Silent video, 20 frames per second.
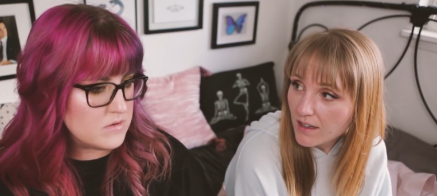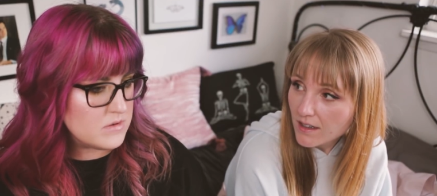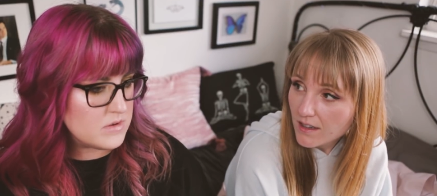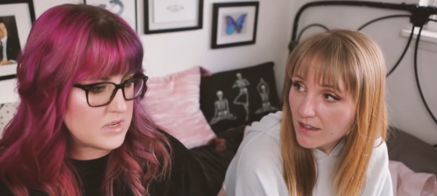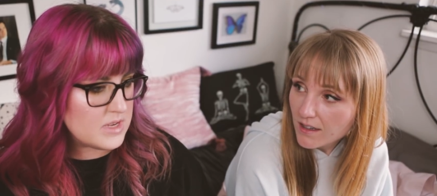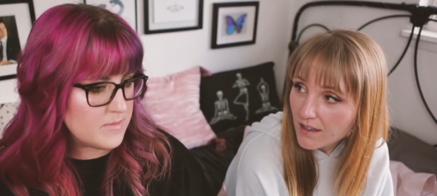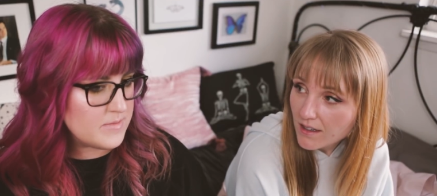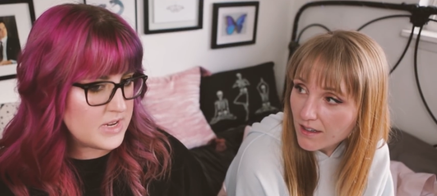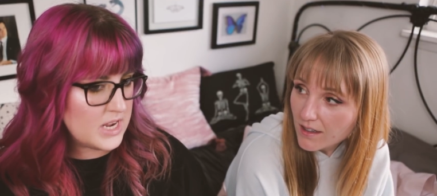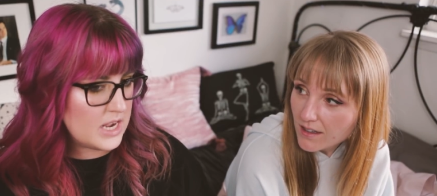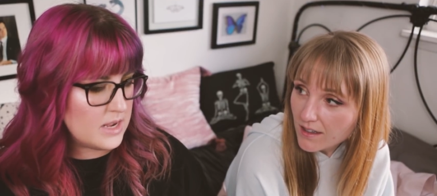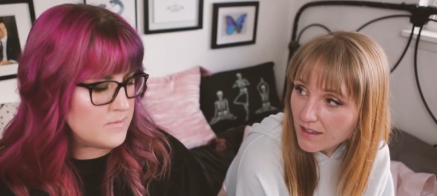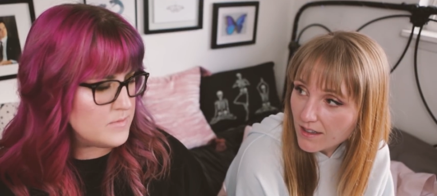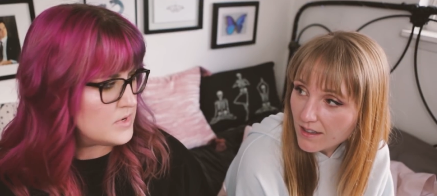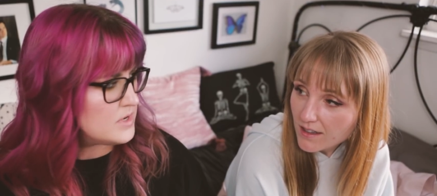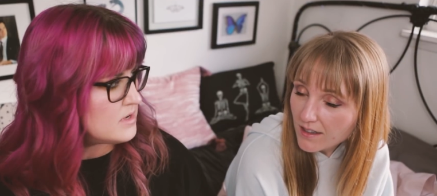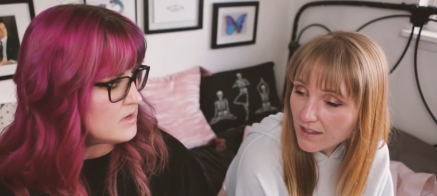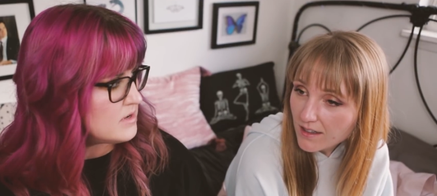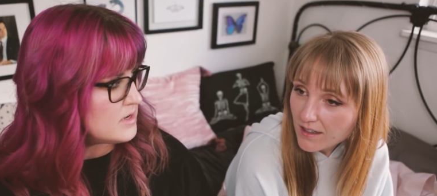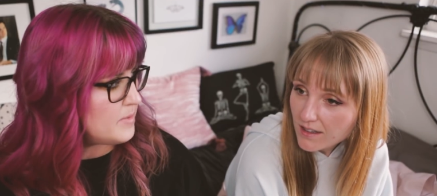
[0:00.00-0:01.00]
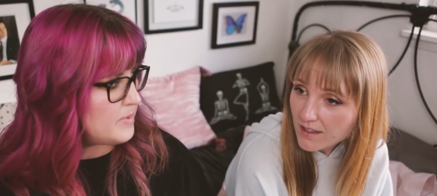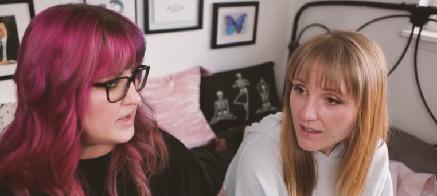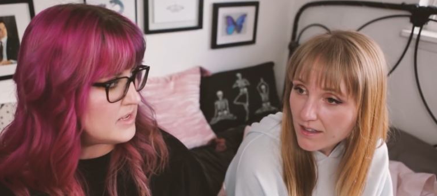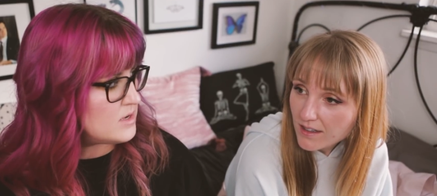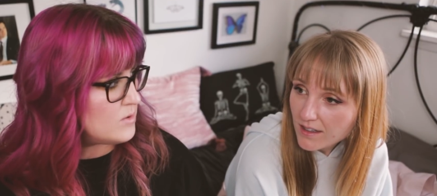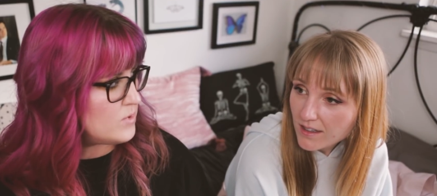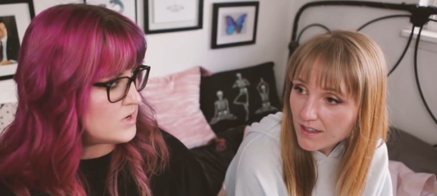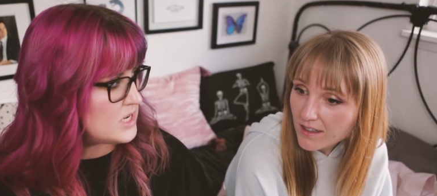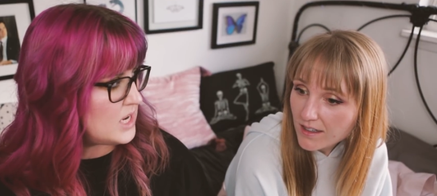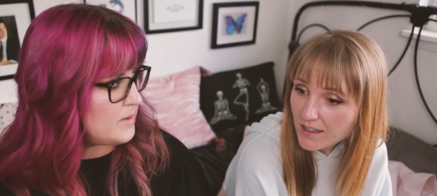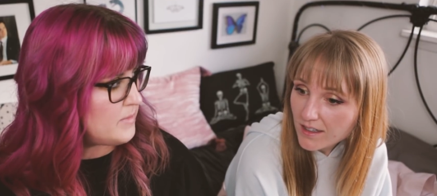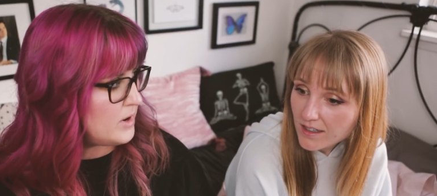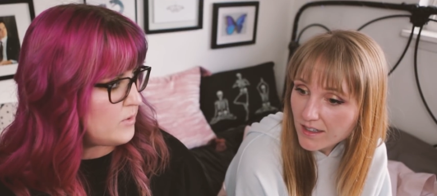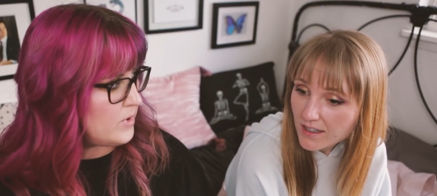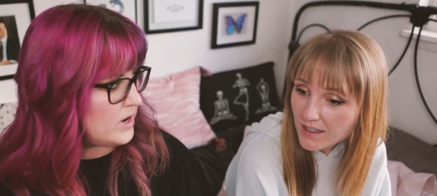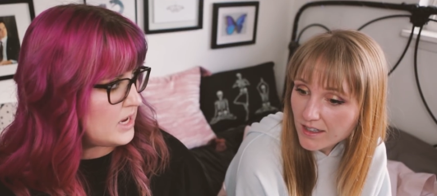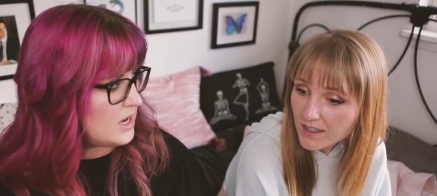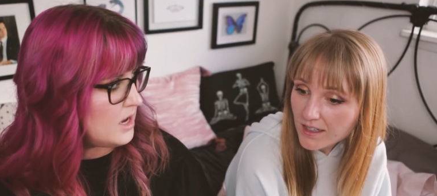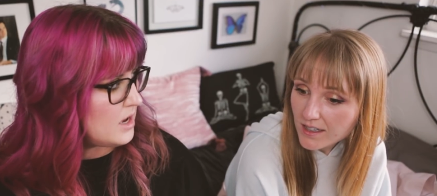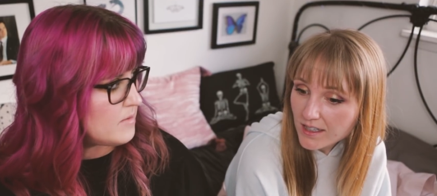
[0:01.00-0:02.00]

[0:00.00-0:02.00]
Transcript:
Speaker 1: Sometimes. Depends on what time I wake